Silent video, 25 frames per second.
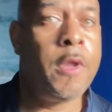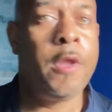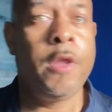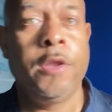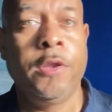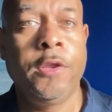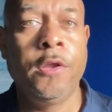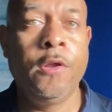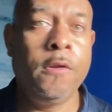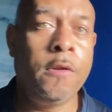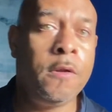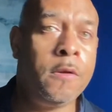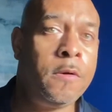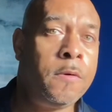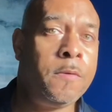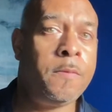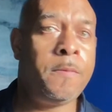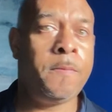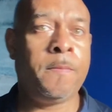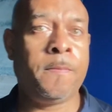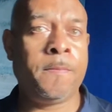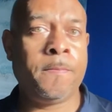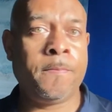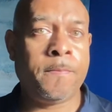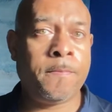You little,
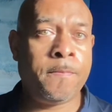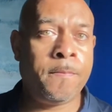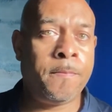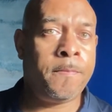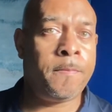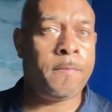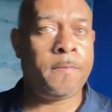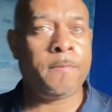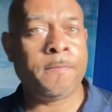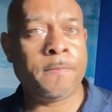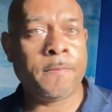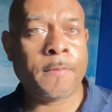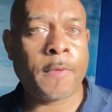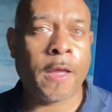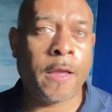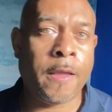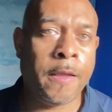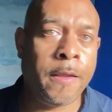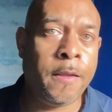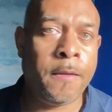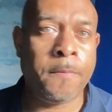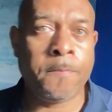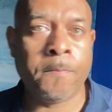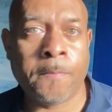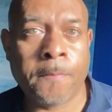uh, uh, uh, uh I
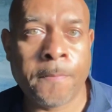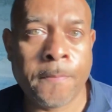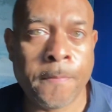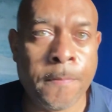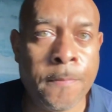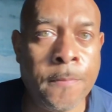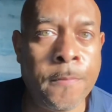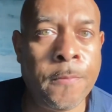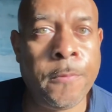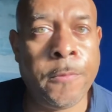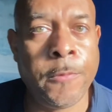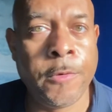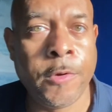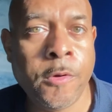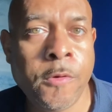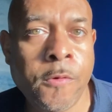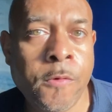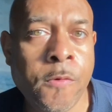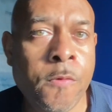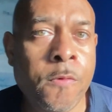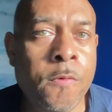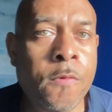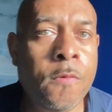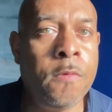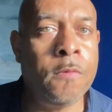ain't, uh, uh,
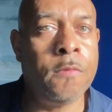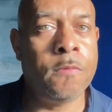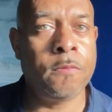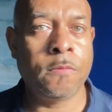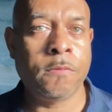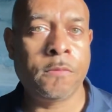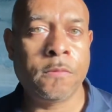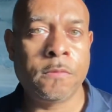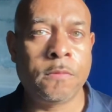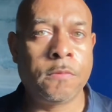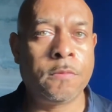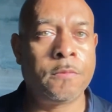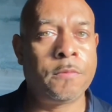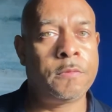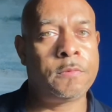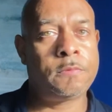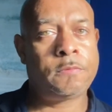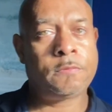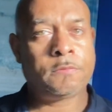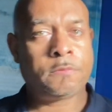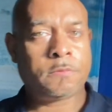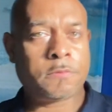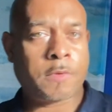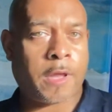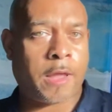you.
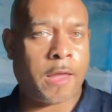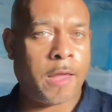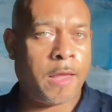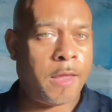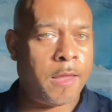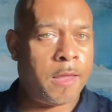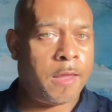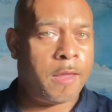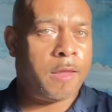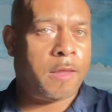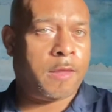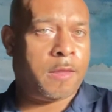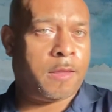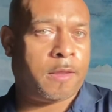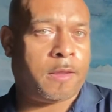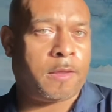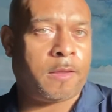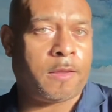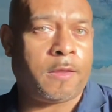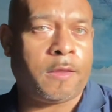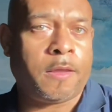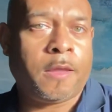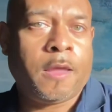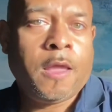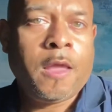Hey,
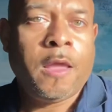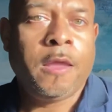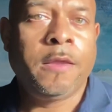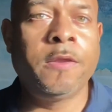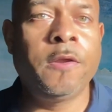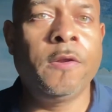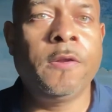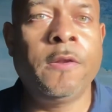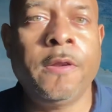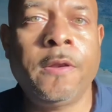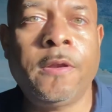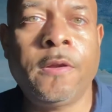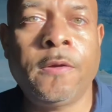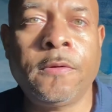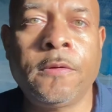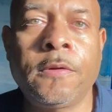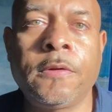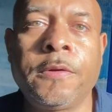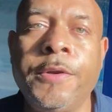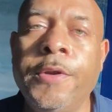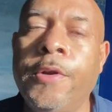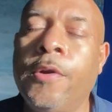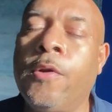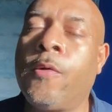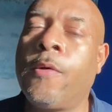you little,
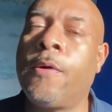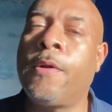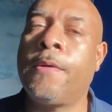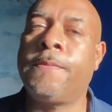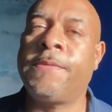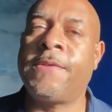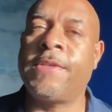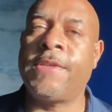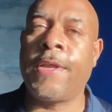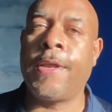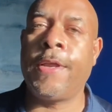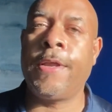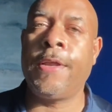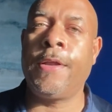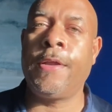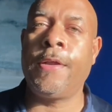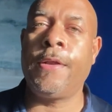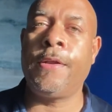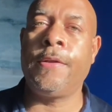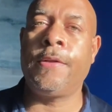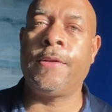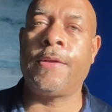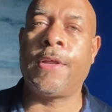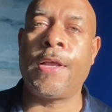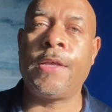you know what I'm
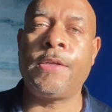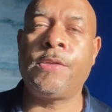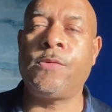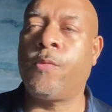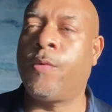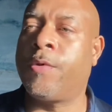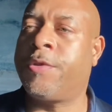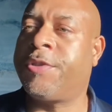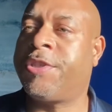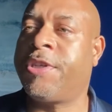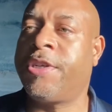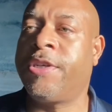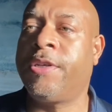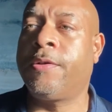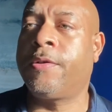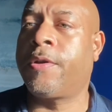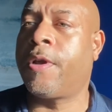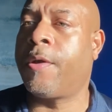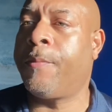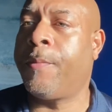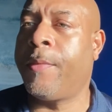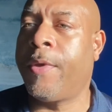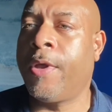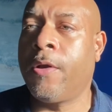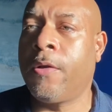saying? That's what she,
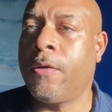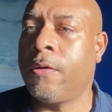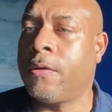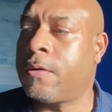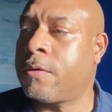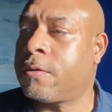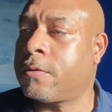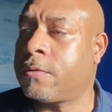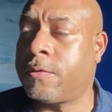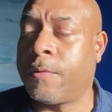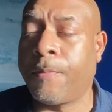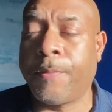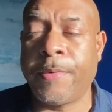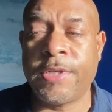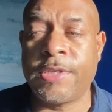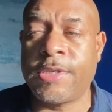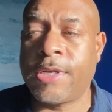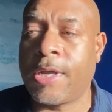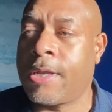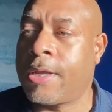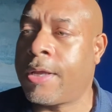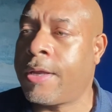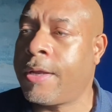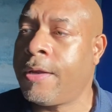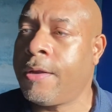Camille, gonna be
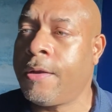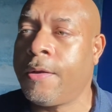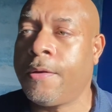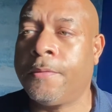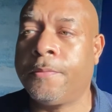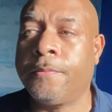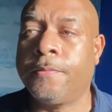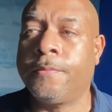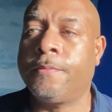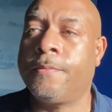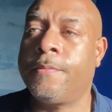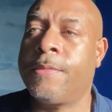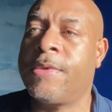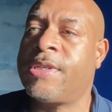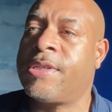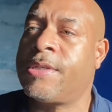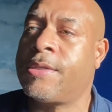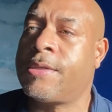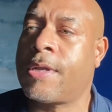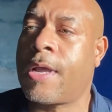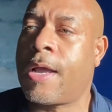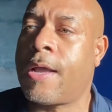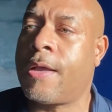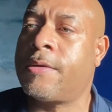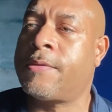telling him, Mrs.
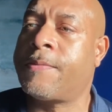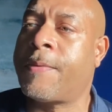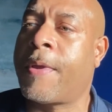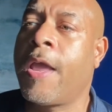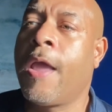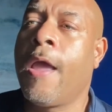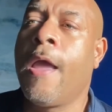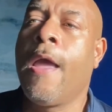Cosby.